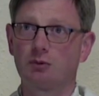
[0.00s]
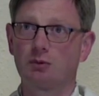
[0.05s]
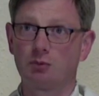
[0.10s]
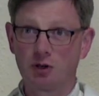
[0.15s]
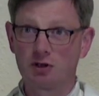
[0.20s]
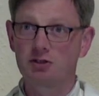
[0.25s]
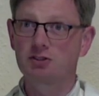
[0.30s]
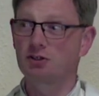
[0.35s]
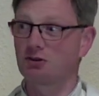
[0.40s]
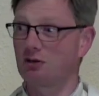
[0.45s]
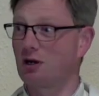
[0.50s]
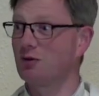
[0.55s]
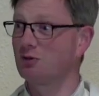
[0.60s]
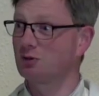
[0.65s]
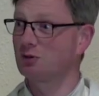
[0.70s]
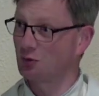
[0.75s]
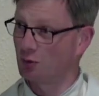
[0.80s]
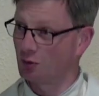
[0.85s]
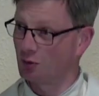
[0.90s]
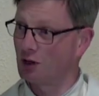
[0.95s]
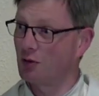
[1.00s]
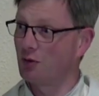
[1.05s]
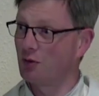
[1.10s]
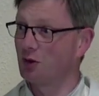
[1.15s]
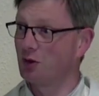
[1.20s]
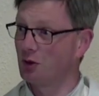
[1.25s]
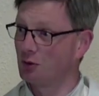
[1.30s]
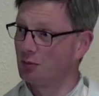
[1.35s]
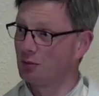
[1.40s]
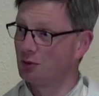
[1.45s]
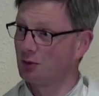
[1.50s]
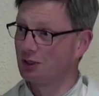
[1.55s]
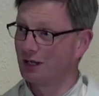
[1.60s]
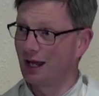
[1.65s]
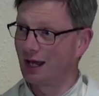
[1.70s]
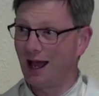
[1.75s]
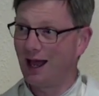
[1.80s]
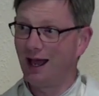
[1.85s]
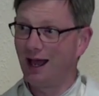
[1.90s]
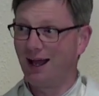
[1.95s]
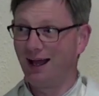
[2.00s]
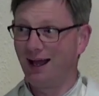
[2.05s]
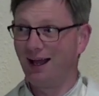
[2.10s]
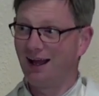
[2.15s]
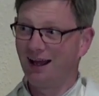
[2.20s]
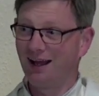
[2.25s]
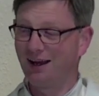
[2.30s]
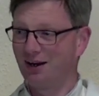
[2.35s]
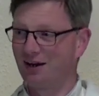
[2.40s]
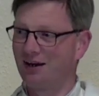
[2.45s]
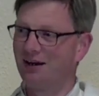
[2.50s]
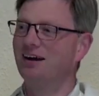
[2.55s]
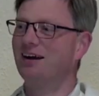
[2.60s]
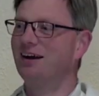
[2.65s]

"We're surrounded, we're outnumbered, ah!"